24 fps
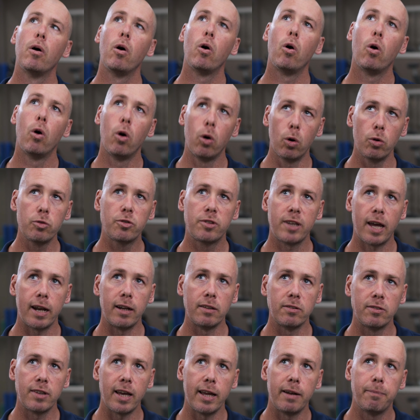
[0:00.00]
all said
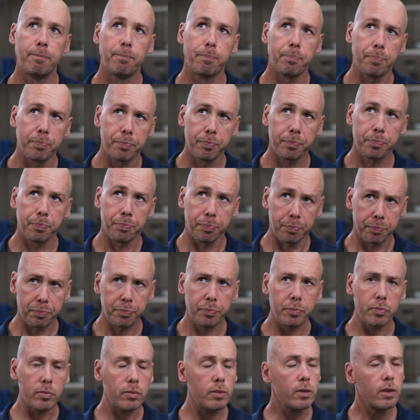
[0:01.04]
and said,
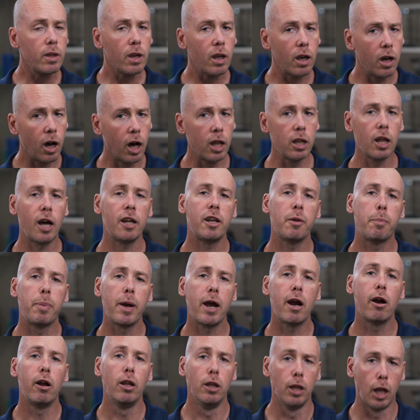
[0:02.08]
I like to
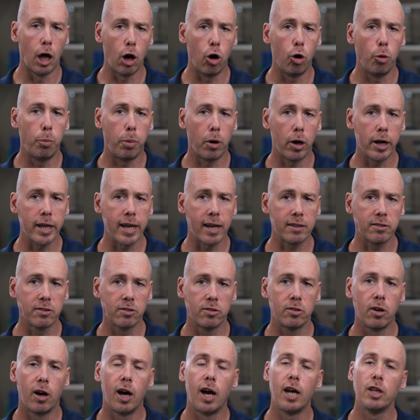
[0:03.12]
pair a lower body
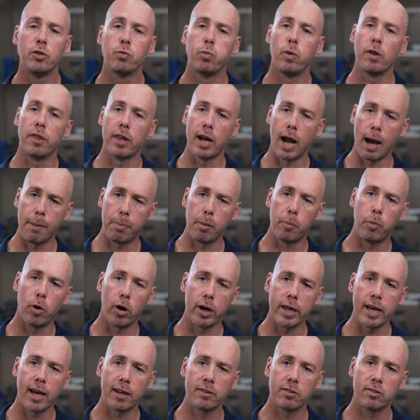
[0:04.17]
exercise with an upper
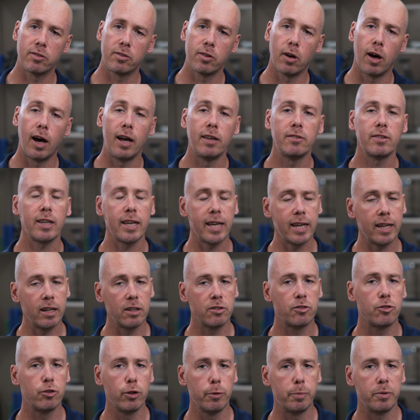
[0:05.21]
body exercise in a
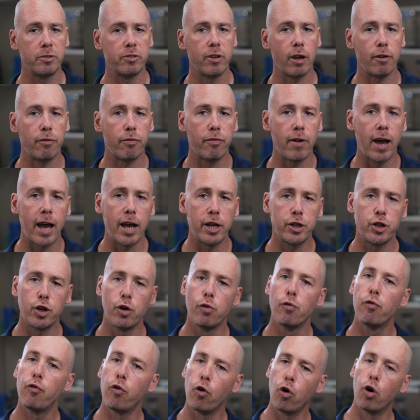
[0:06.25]
superset
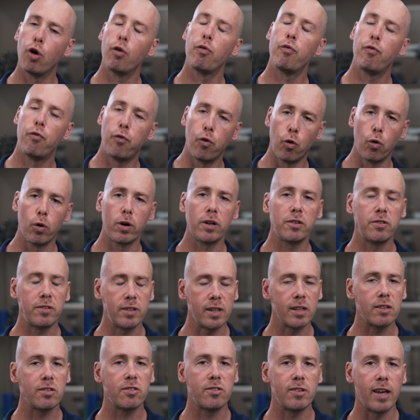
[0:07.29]
fashion for 4 to
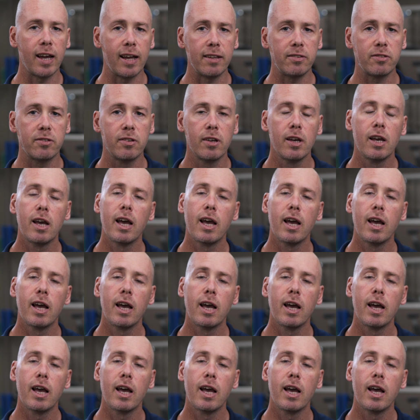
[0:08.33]
6 sets.